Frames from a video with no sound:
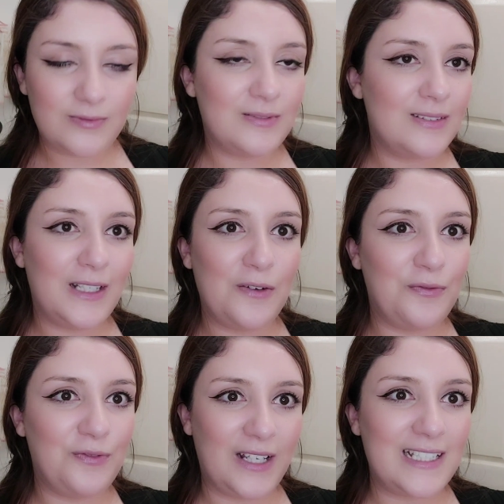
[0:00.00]
if
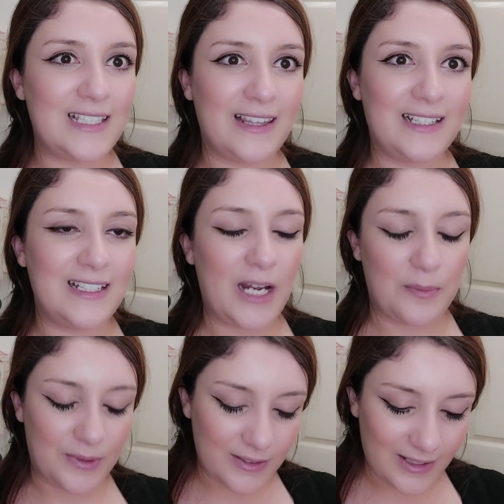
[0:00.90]
like something did
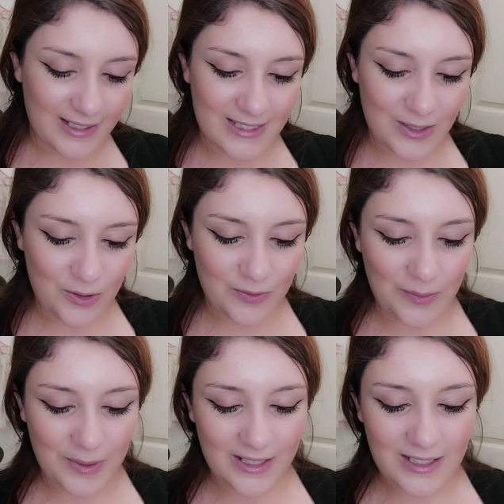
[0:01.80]
happen, like I said, God
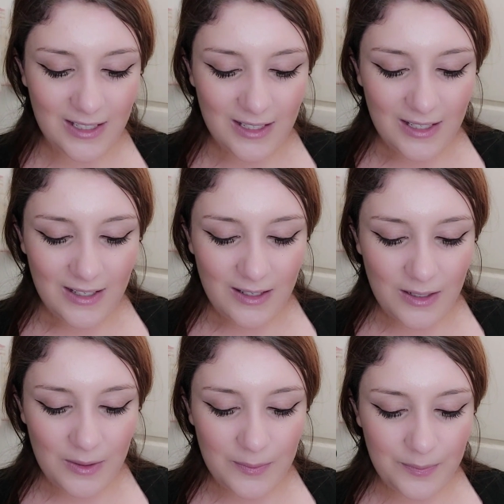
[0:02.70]
forbid,
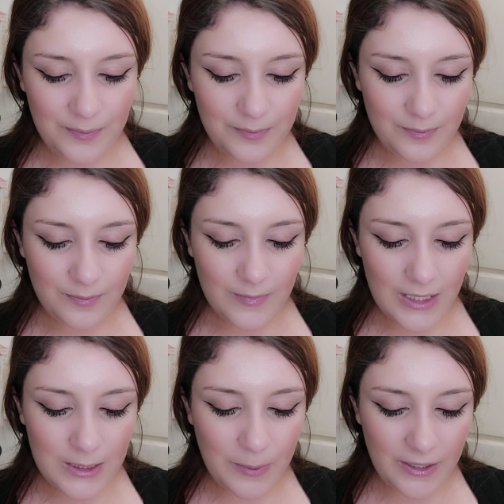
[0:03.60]
it's
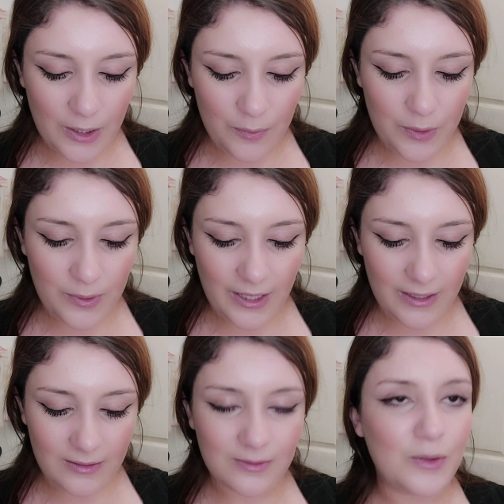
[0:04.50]
better that we were like
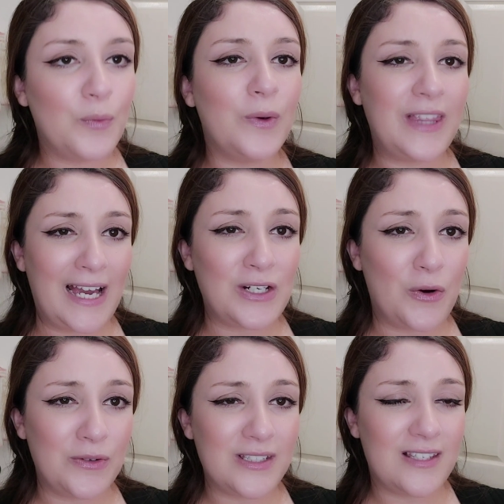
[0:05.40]
with adults.